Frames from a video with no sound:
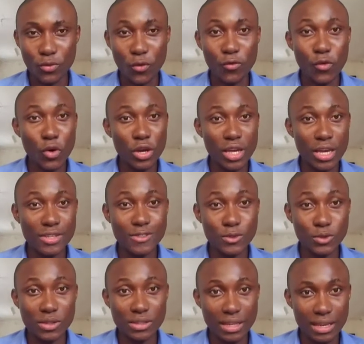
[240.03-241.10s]
4 years,
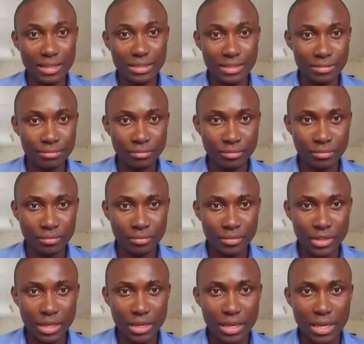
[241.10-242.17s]
no sex.
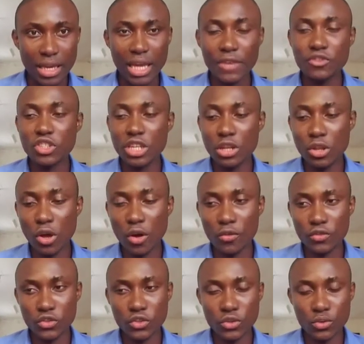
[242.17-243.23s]
If she
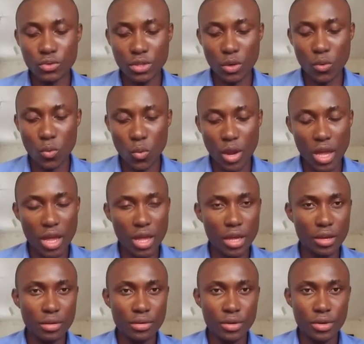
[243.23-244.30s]
loves you the
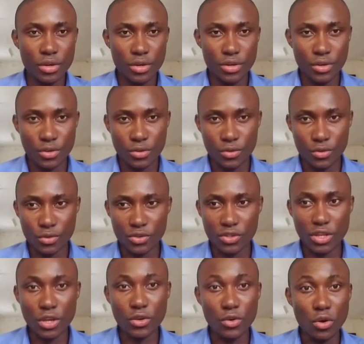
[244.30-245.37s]
way you
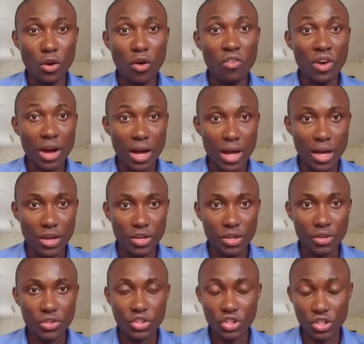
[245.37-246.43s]
say you love her,
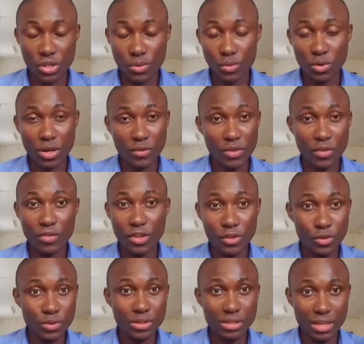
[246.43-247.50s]
she would have given
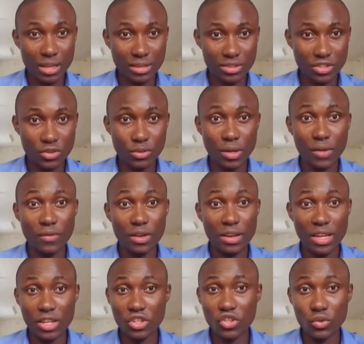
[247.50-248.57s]
you sex. She would have
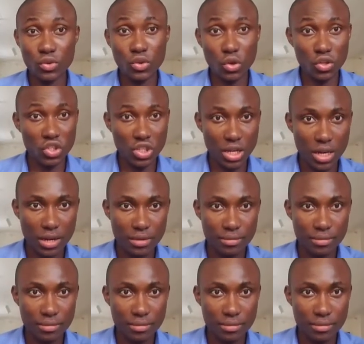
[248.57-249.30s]
let you touch her.